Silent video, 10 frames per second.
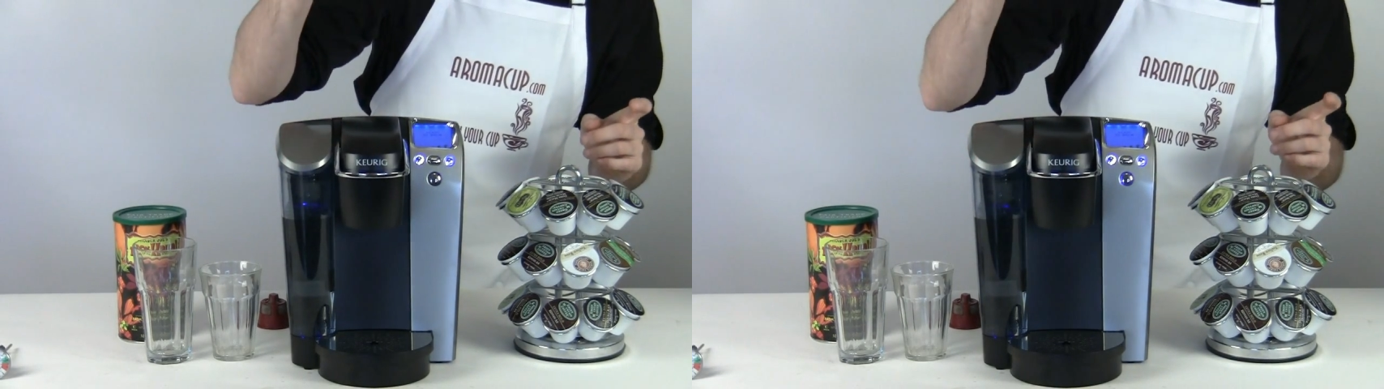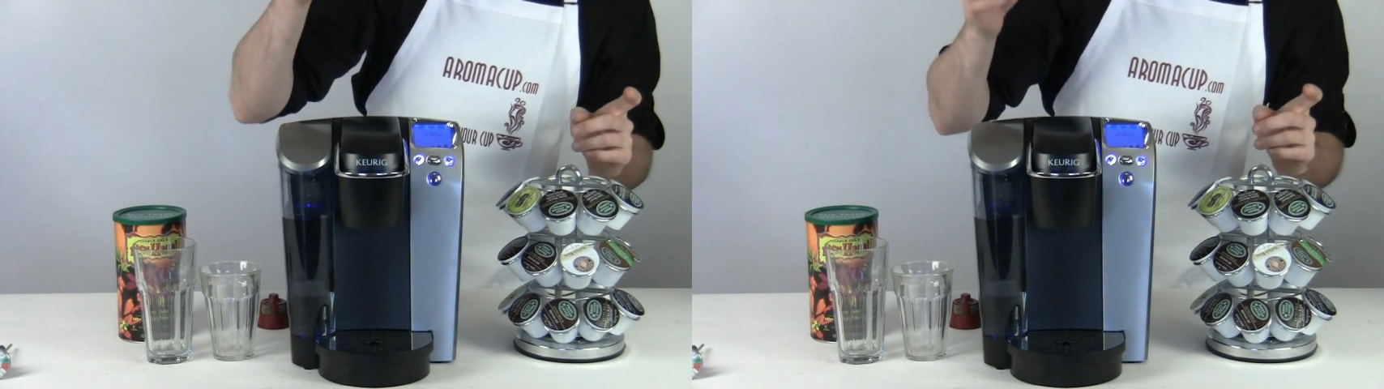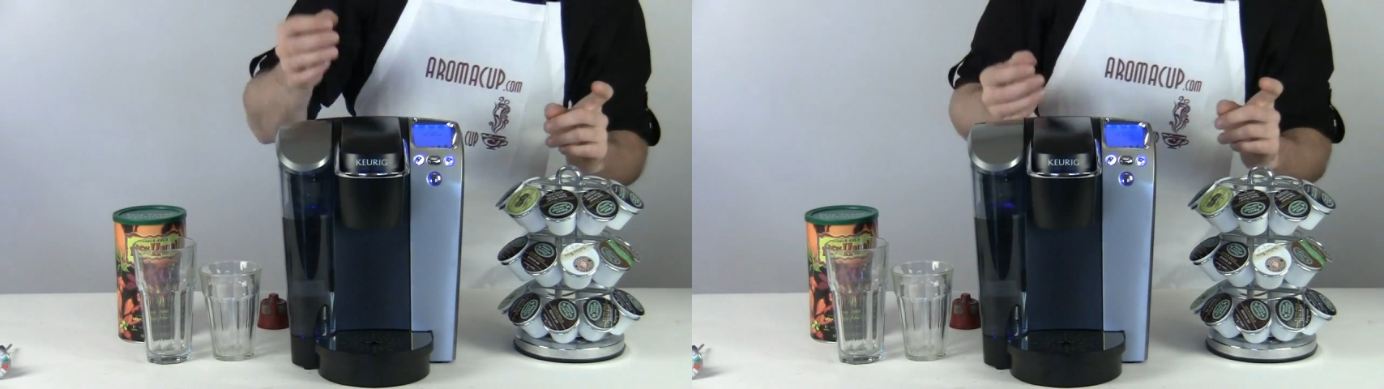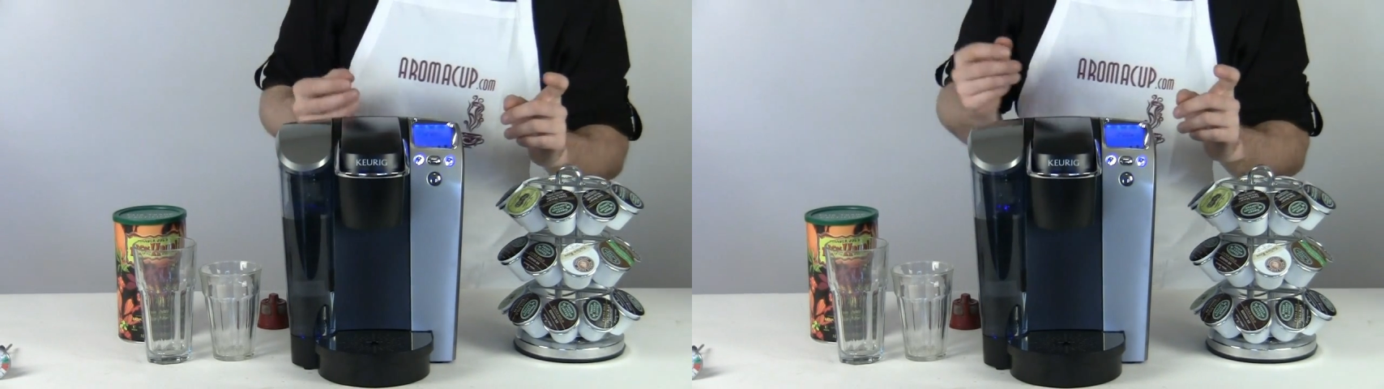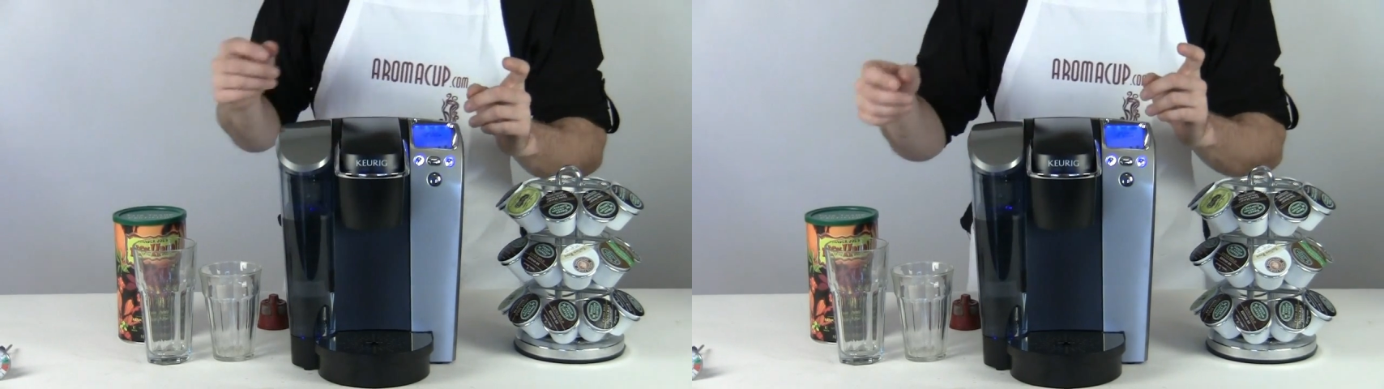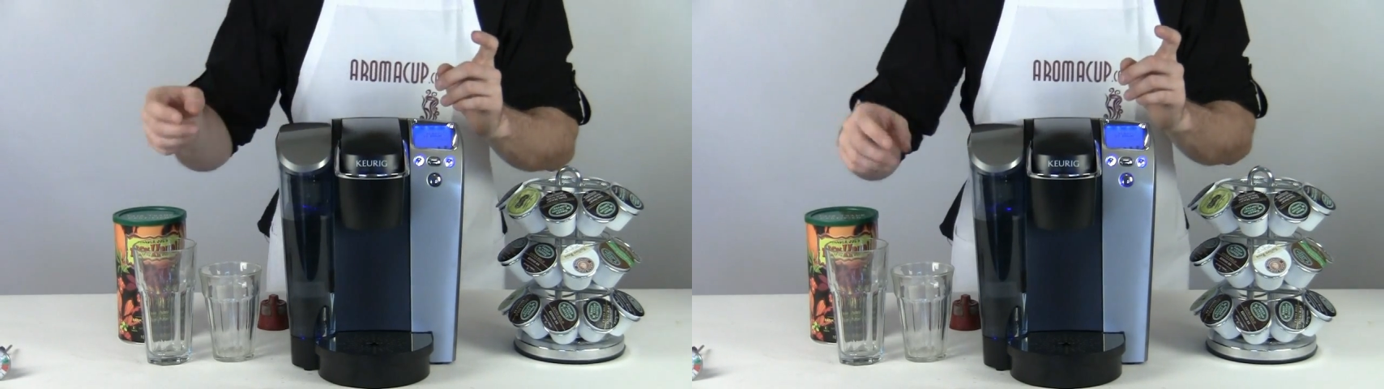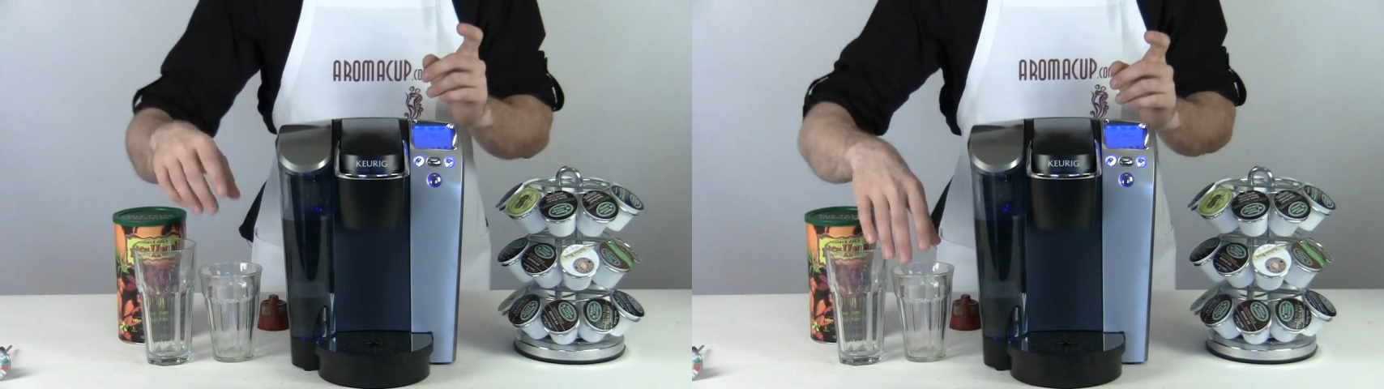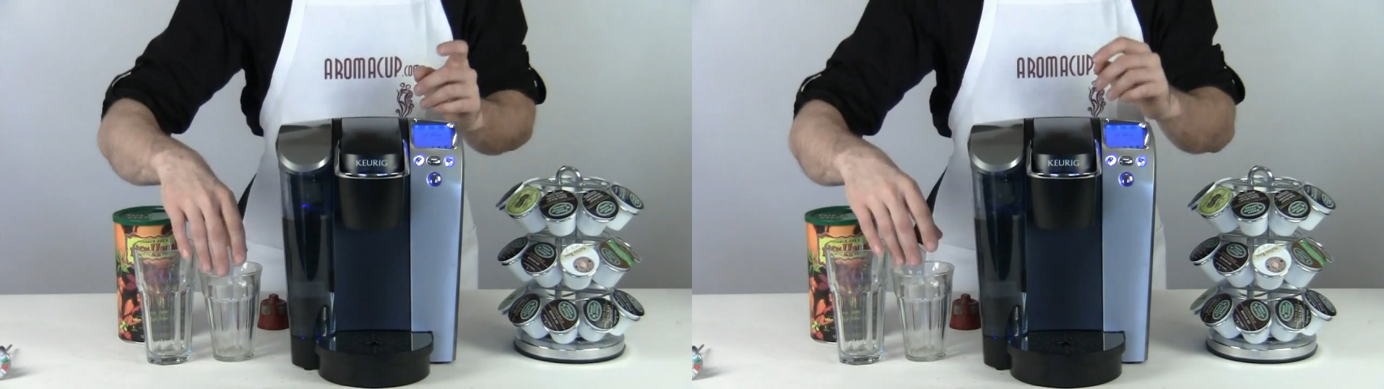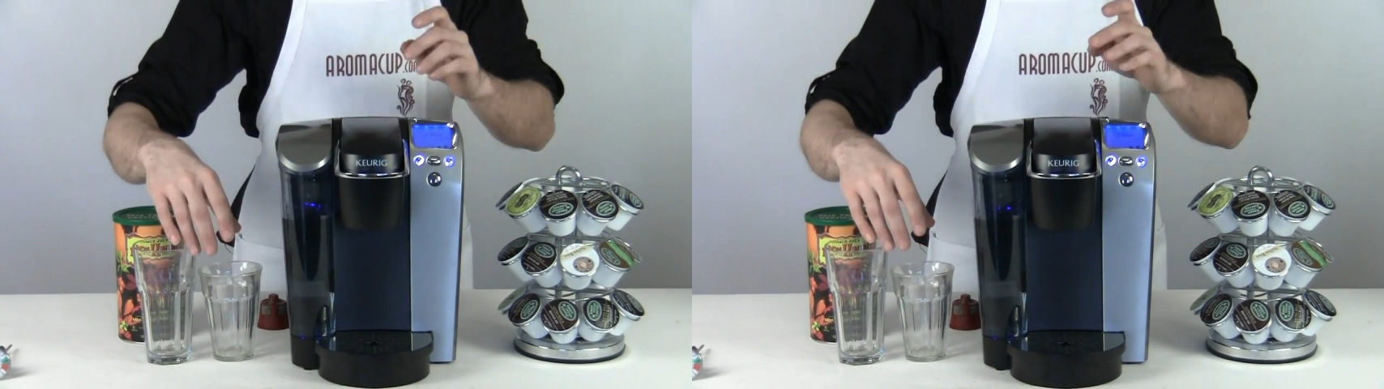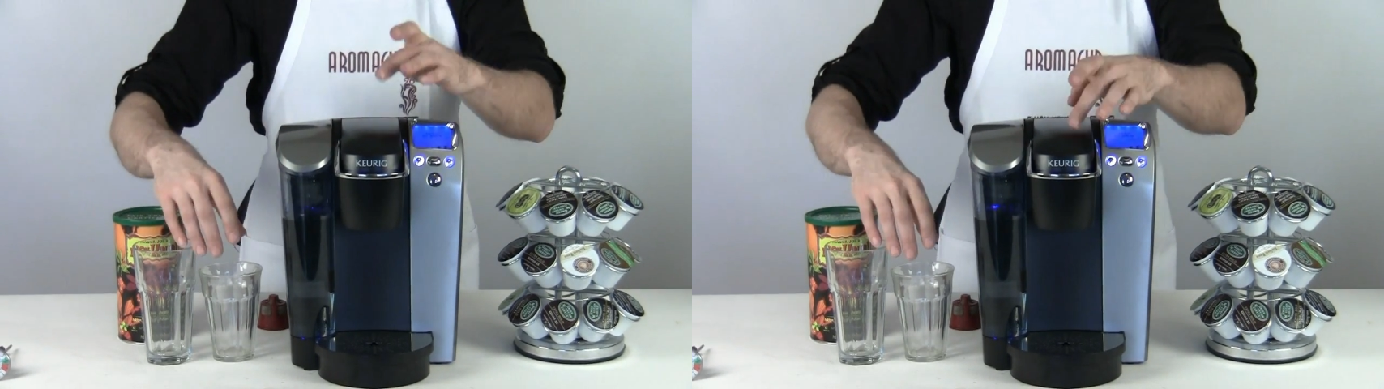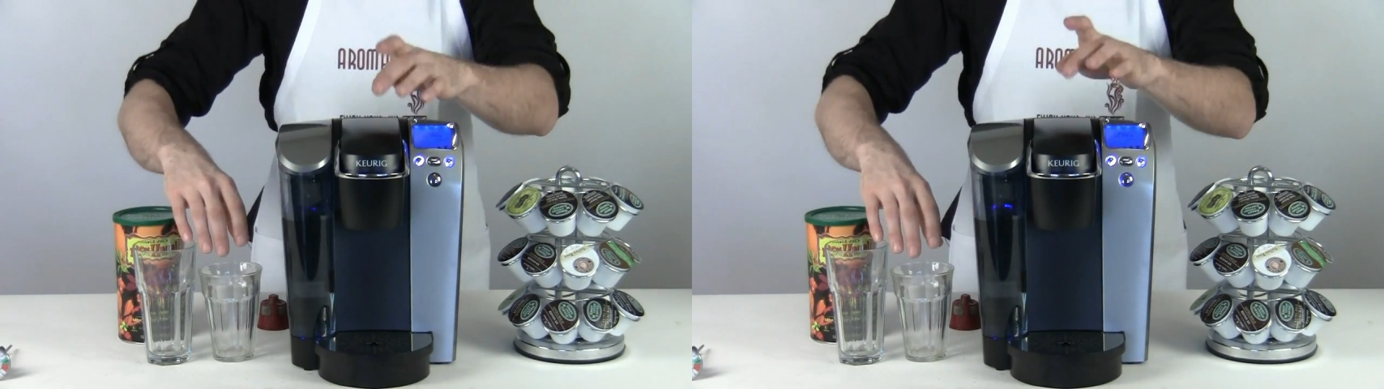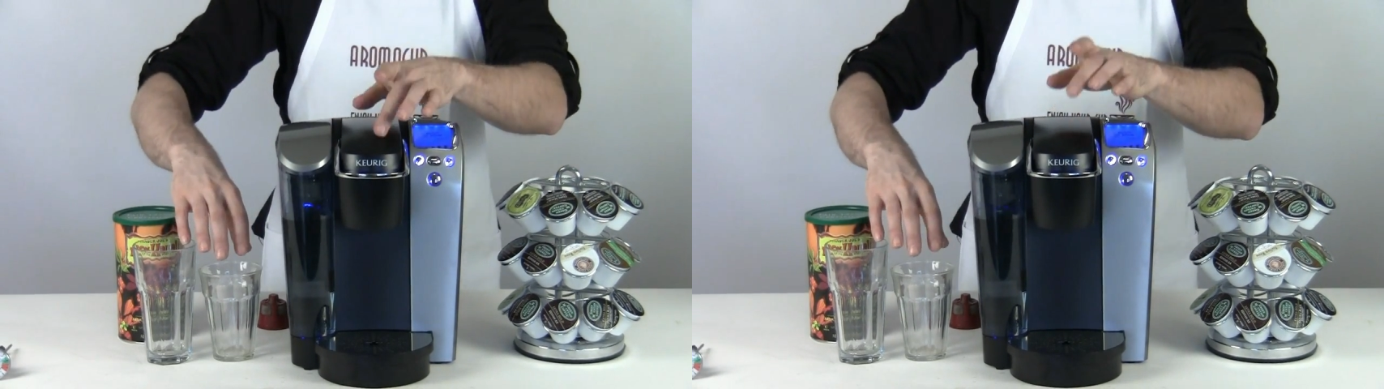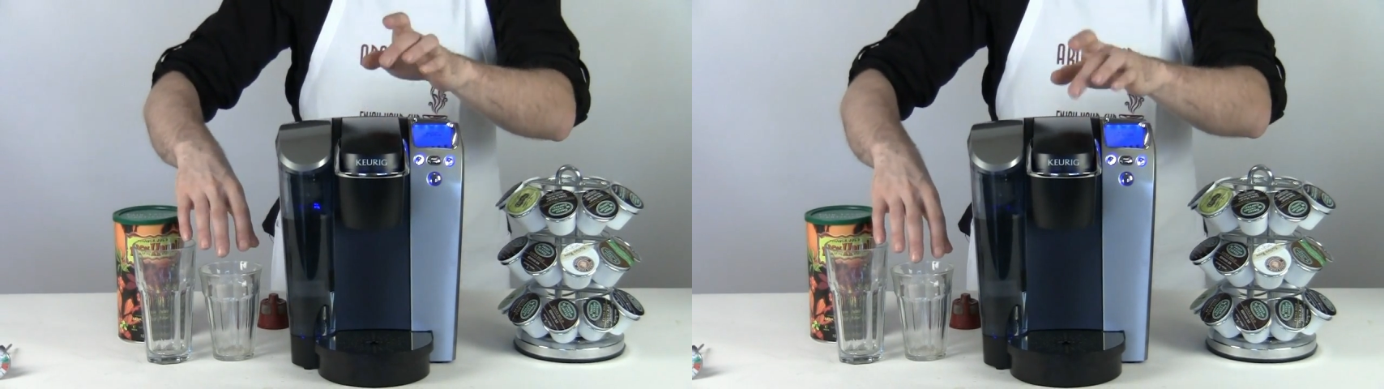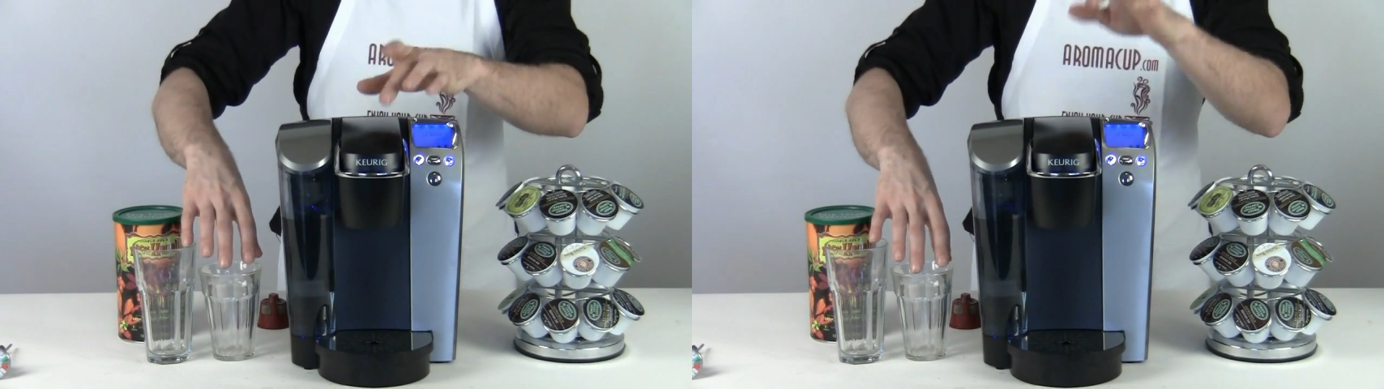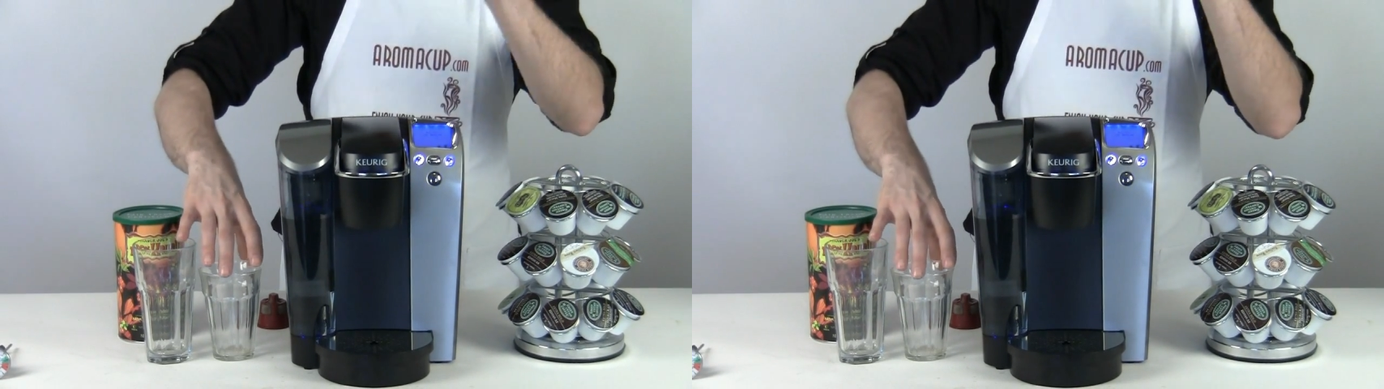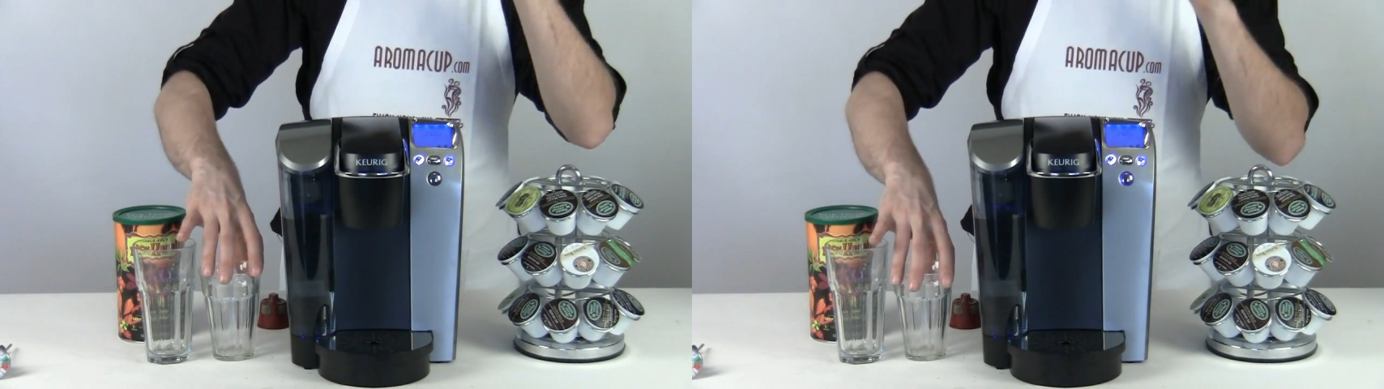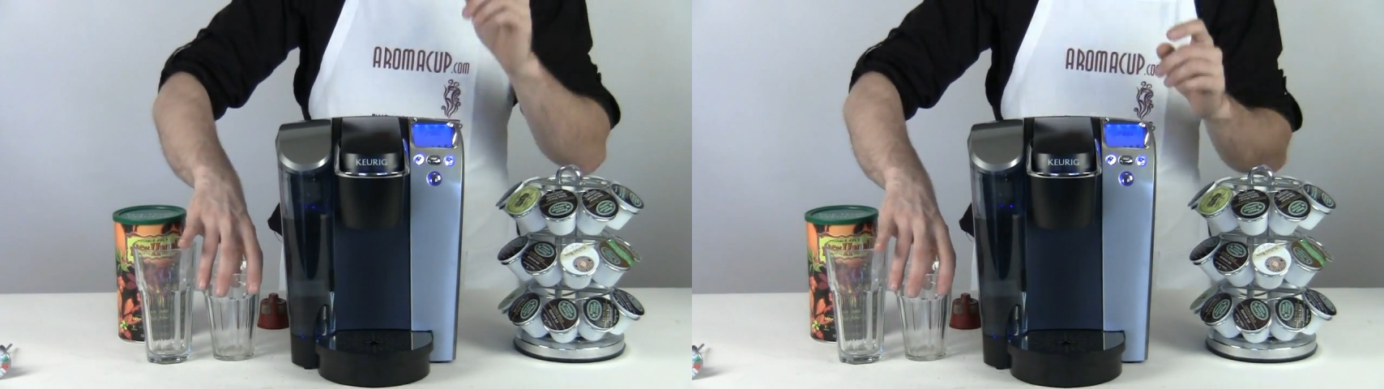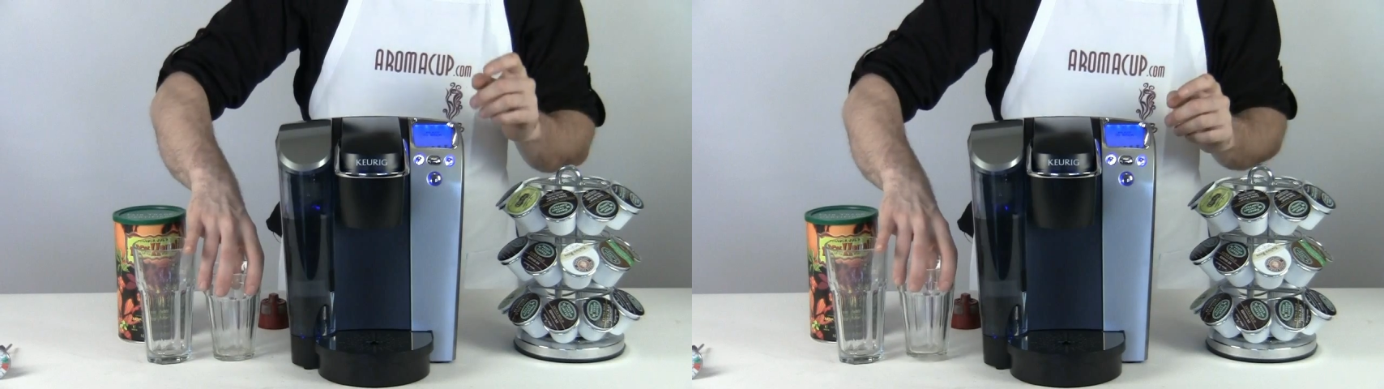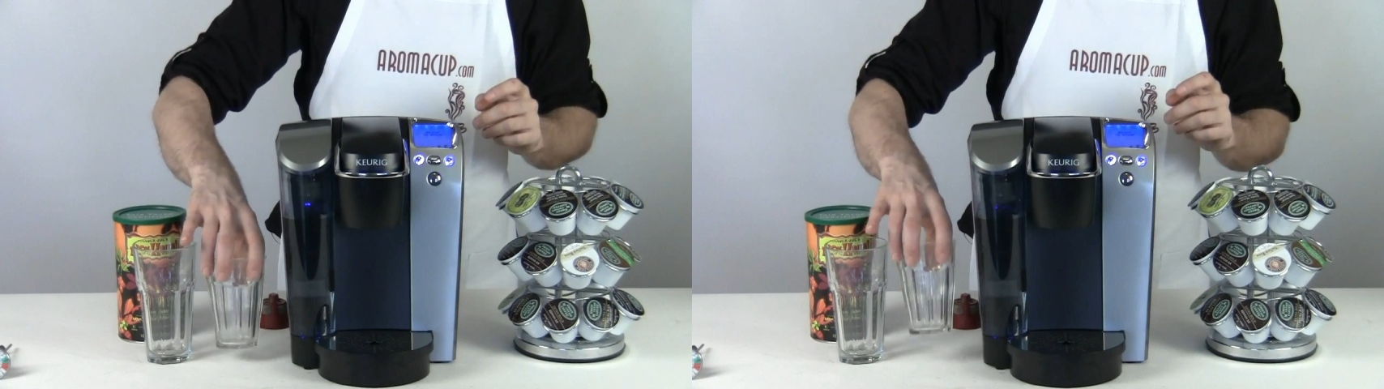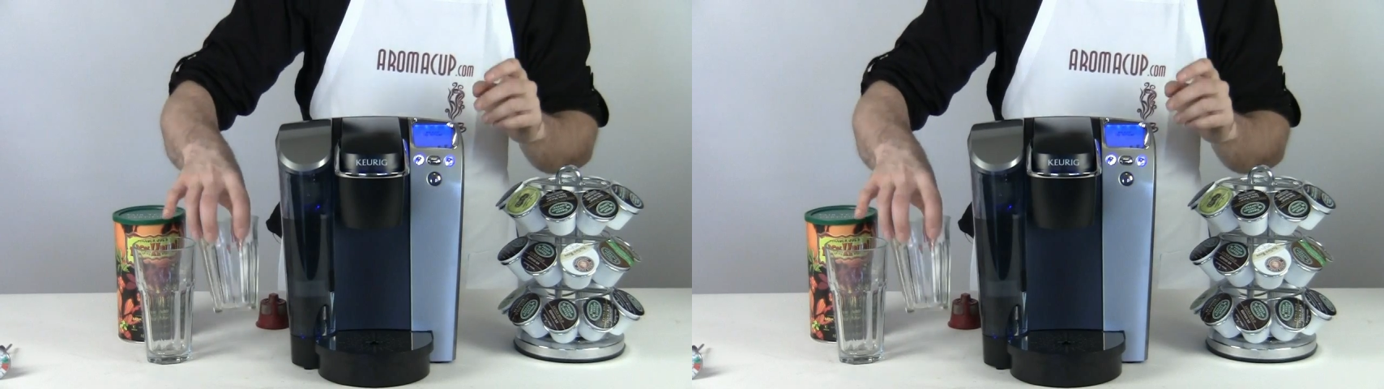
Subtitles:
(no speaker visible)